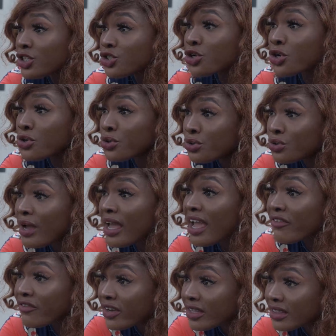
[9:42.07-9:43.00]
sure you do
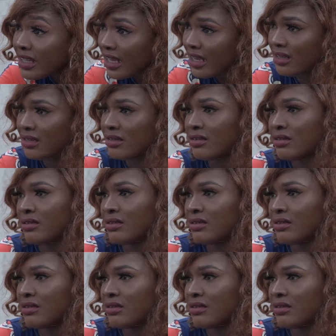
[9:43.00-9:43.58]
everything.